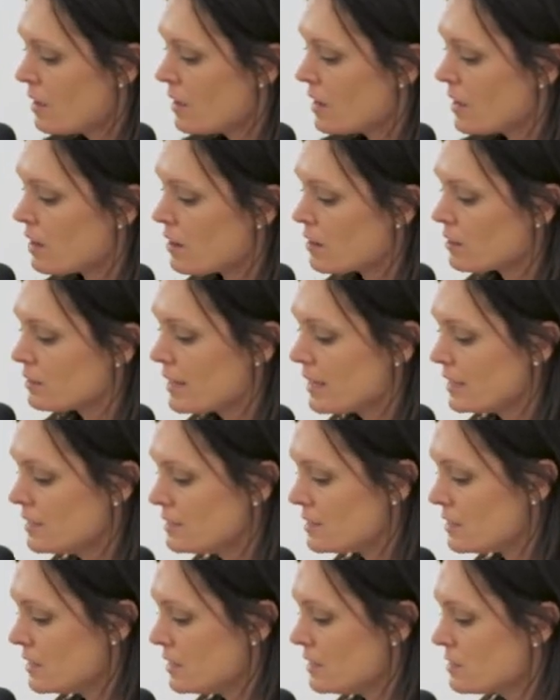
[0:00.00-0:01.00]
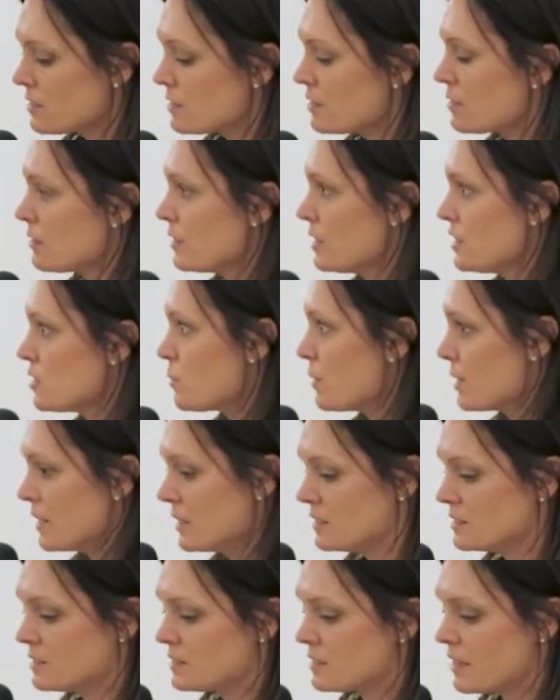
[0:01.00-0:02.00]
In our late teens and early
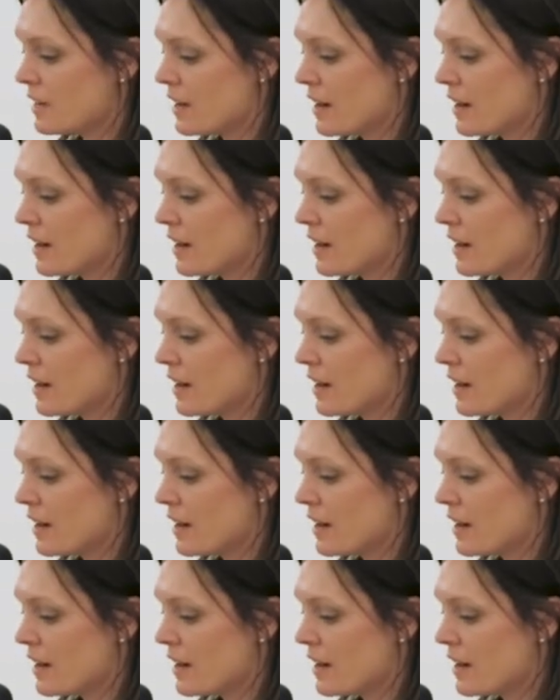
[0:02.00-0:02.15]
20s,